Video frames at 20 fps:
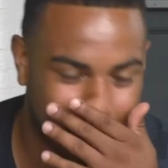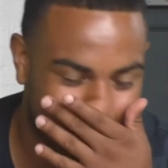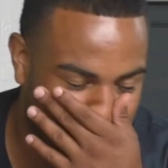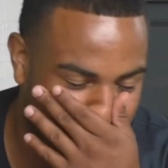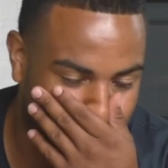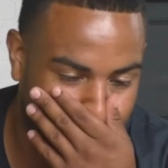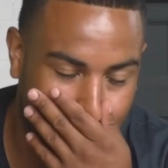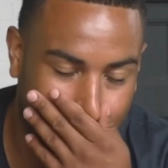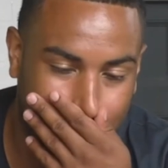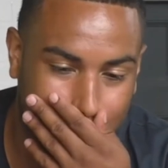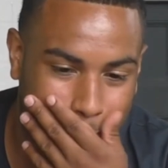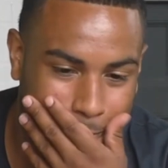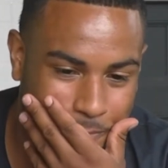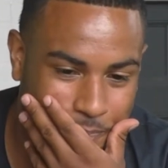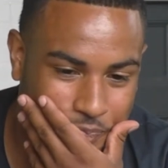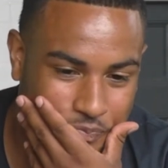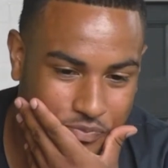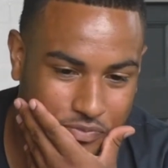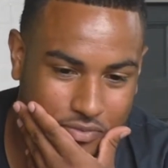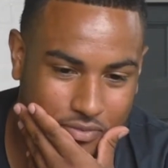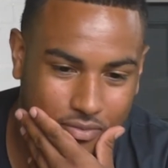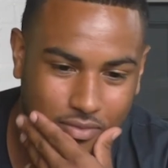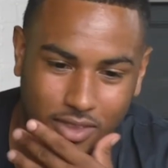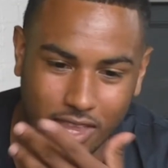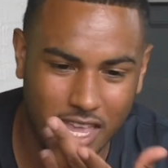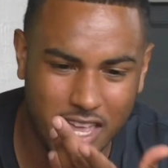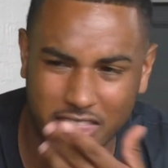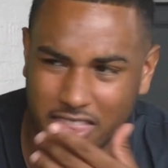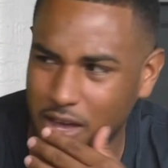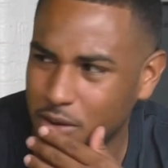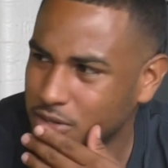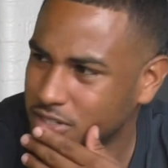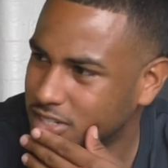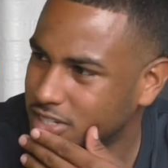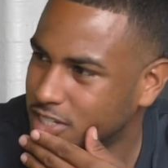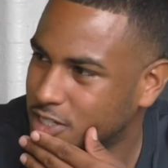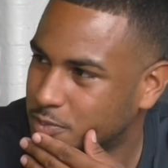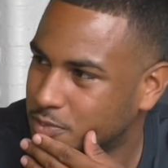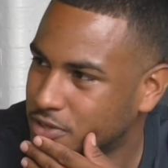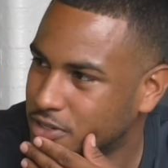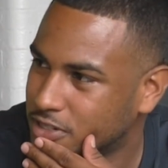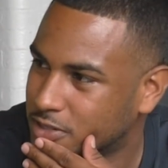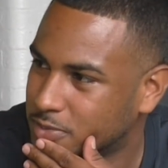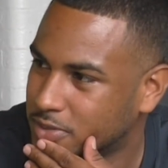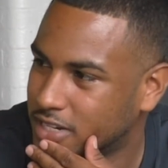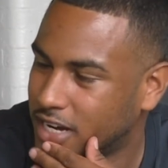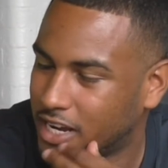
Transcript: And that was the experience, man.